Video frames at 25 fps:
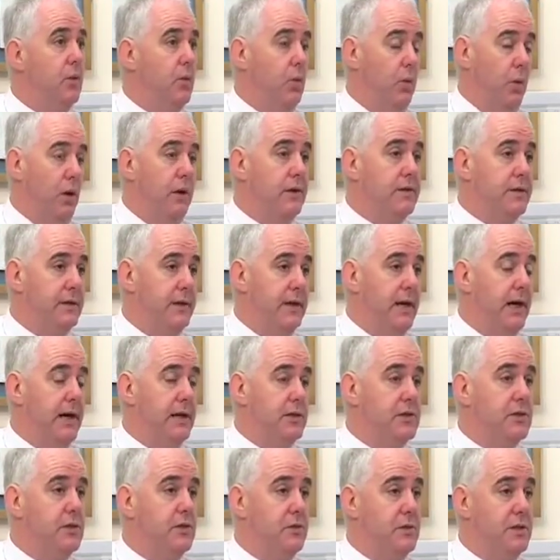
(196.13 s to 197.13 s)
what the
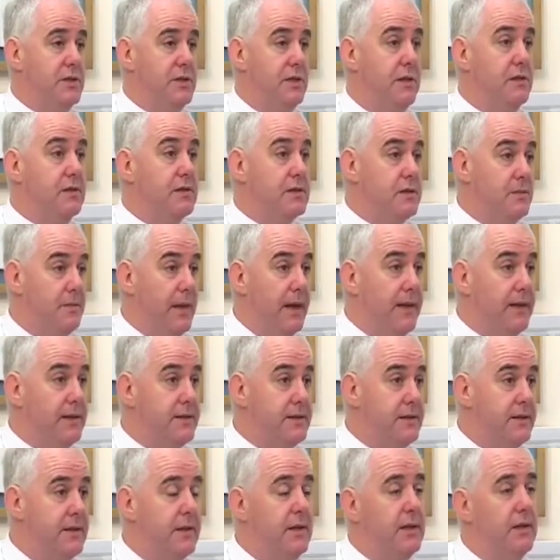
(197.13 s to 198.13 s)
actual results
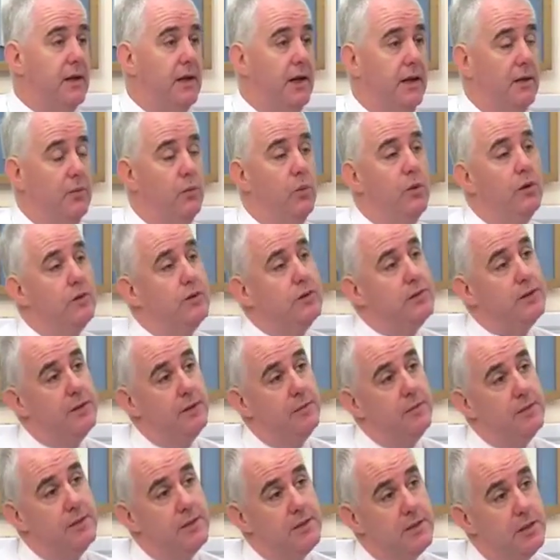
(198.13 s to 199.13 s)
meant and what
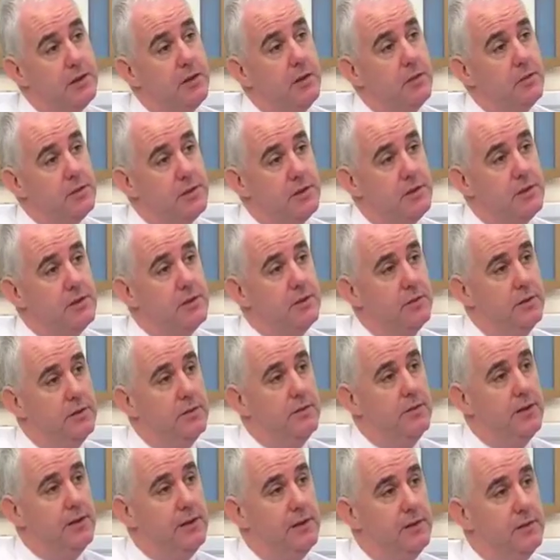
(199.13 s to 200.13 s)
treatments and options were
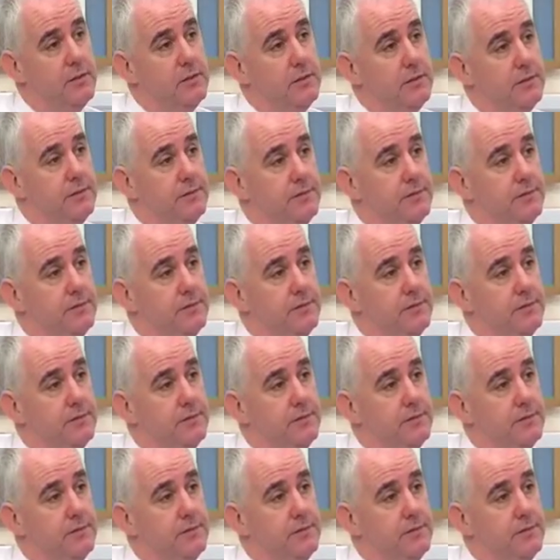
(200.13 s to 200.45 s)
available.